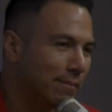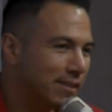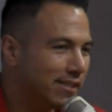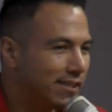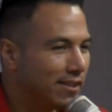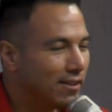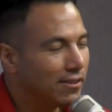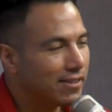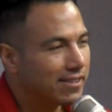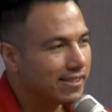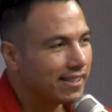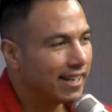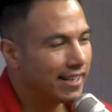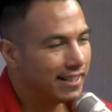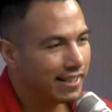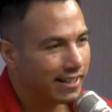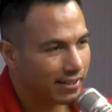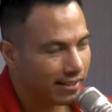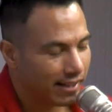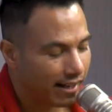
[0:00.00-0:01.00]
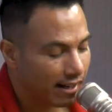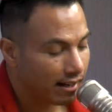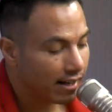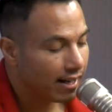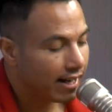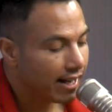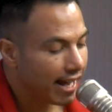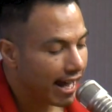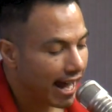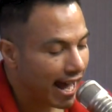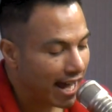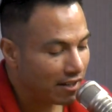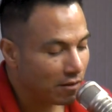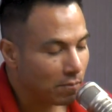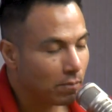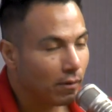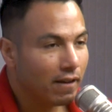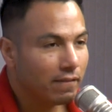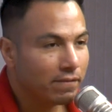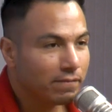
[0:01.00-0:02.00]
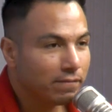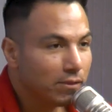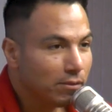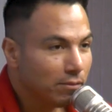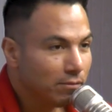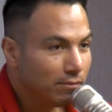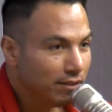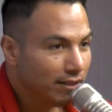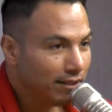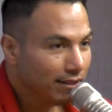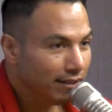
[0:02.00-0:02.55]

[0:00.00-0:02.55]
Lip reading: so excited you're here. And you brought food.